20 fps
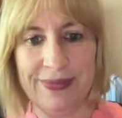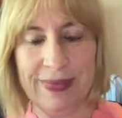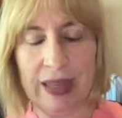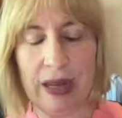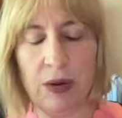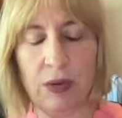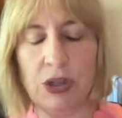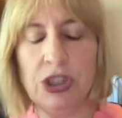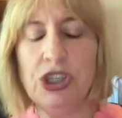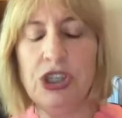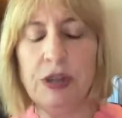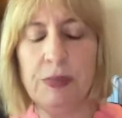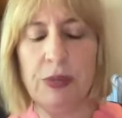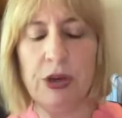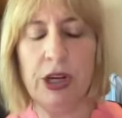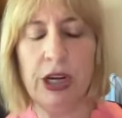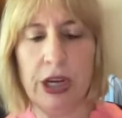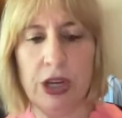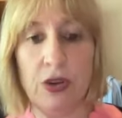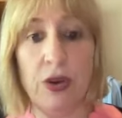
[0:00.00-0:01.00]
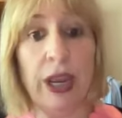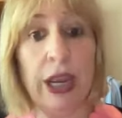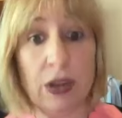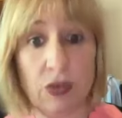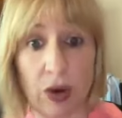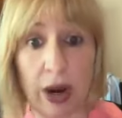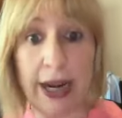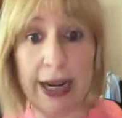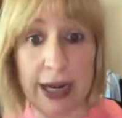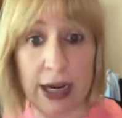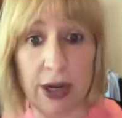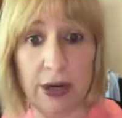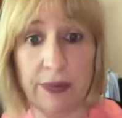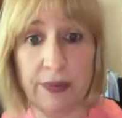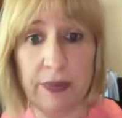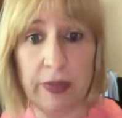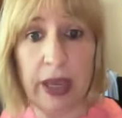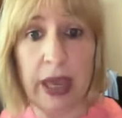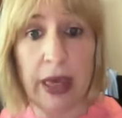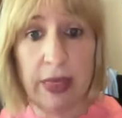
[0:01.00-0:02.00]
And I want you to put it in your head right now
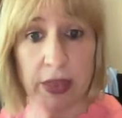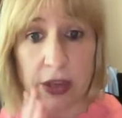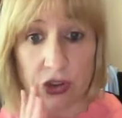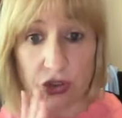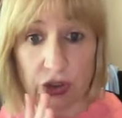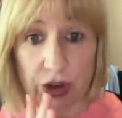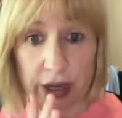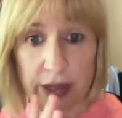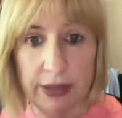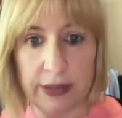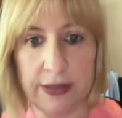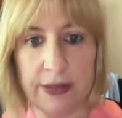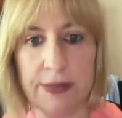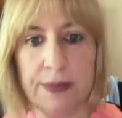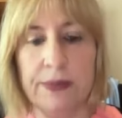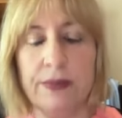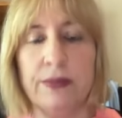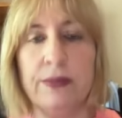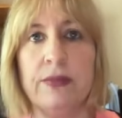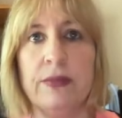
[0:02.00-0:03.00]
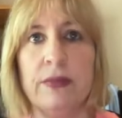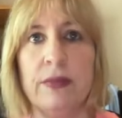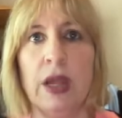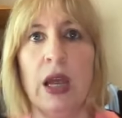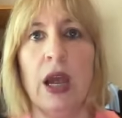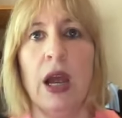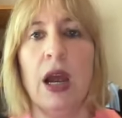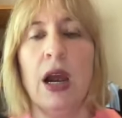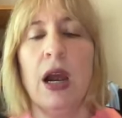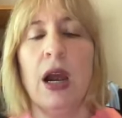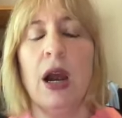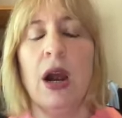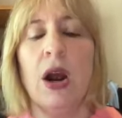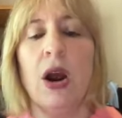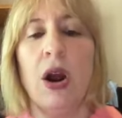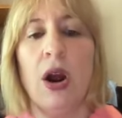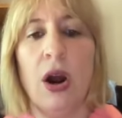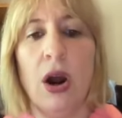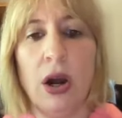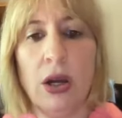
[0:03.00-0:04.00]
and then try this.
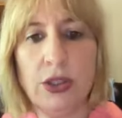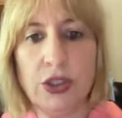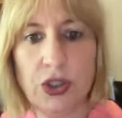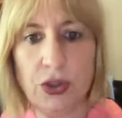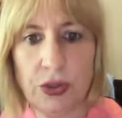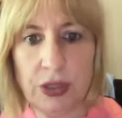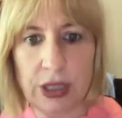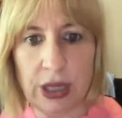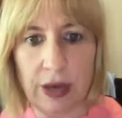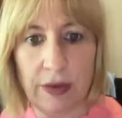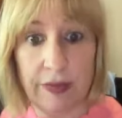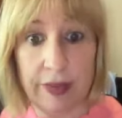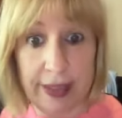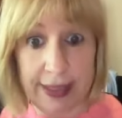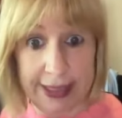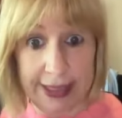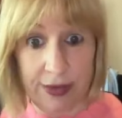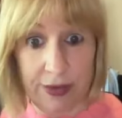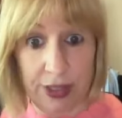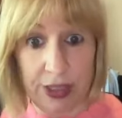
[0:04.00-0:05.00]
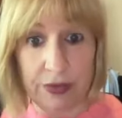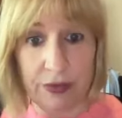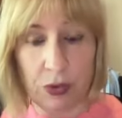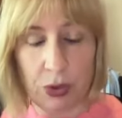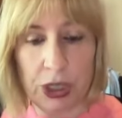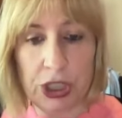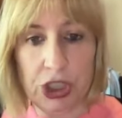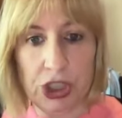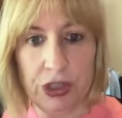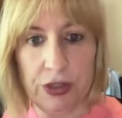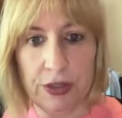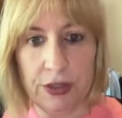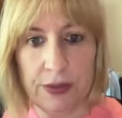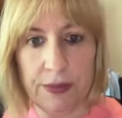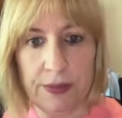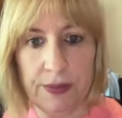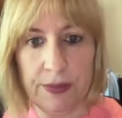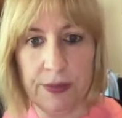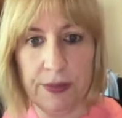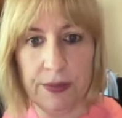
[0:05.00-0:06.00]
Ask yourself this series of questions.
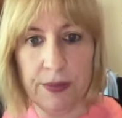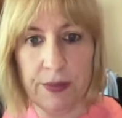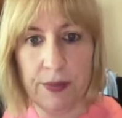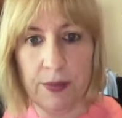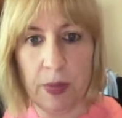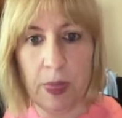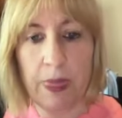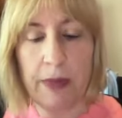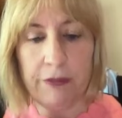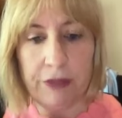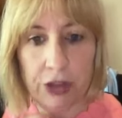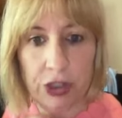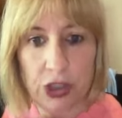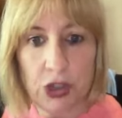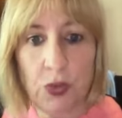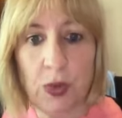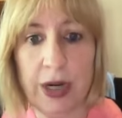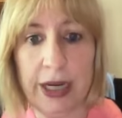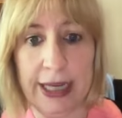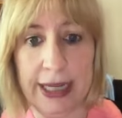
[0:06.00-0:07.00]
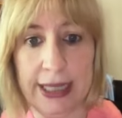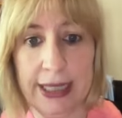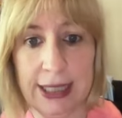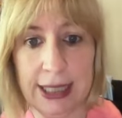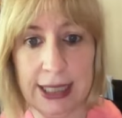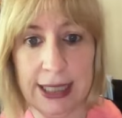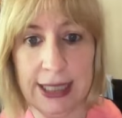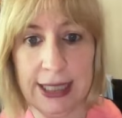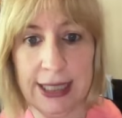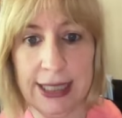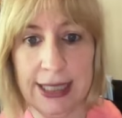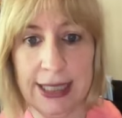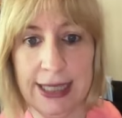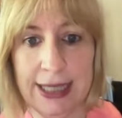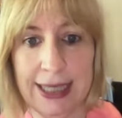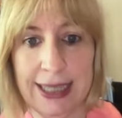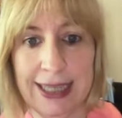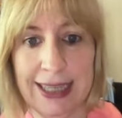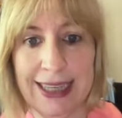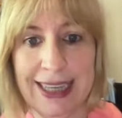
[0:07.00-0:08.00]
The first one is
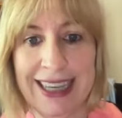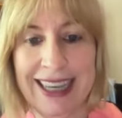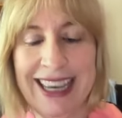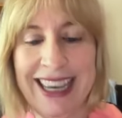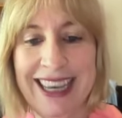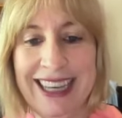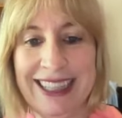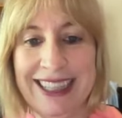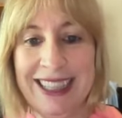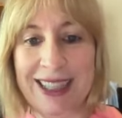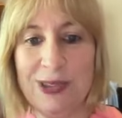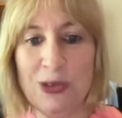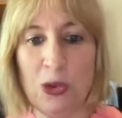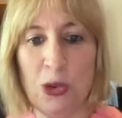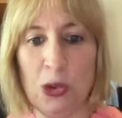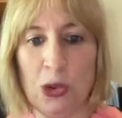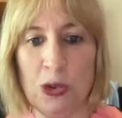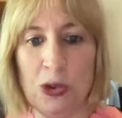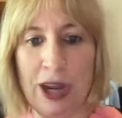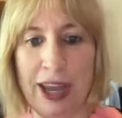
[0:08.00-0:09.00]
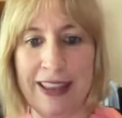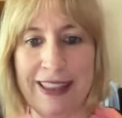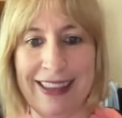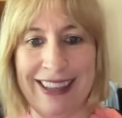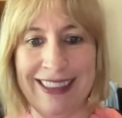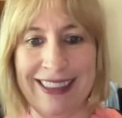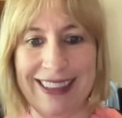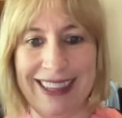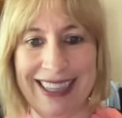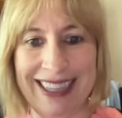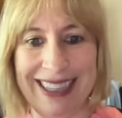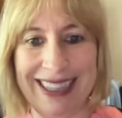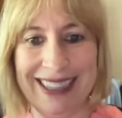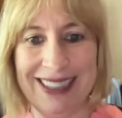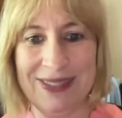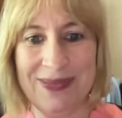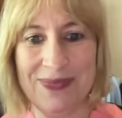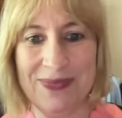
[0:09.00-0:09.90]
this all or nothing thinking?